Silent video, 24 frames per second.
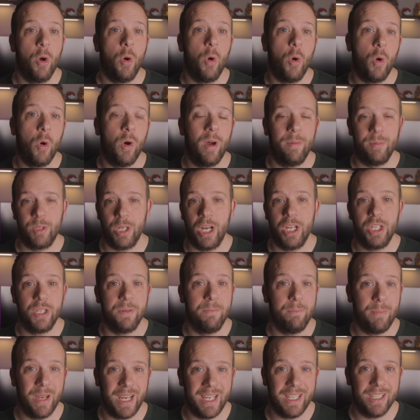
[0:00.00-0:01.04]
or I'm
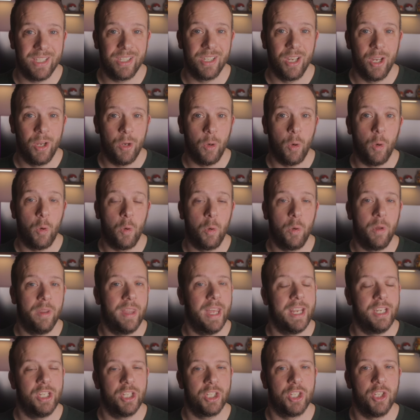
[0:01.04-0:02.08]
changing beans or
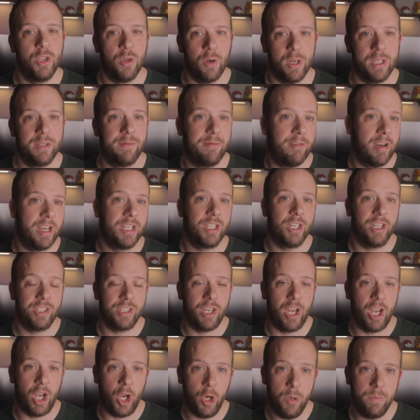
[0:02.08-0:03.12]
they're just not as fresh
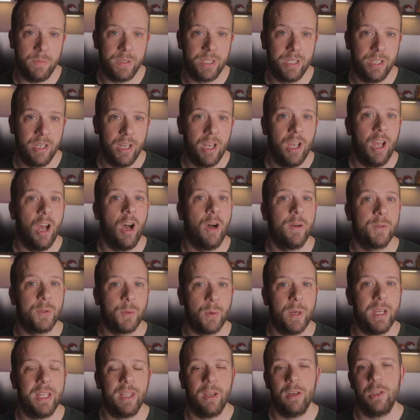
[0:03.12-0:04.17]
as I hoped, I'll
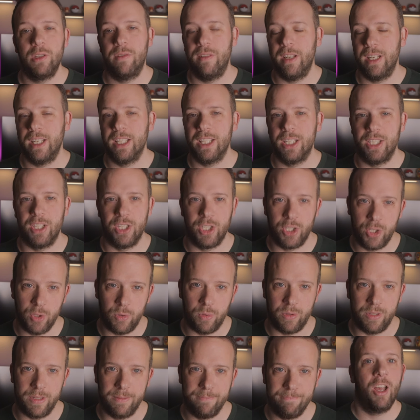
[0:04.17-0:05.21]
tweak those figures to
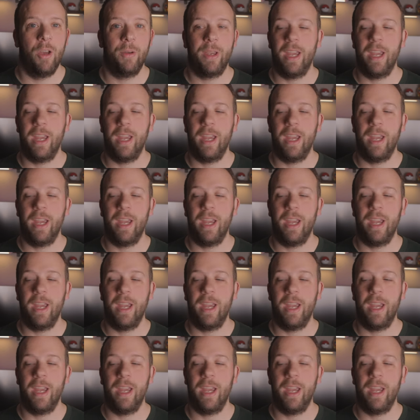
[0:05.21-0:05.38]
suit.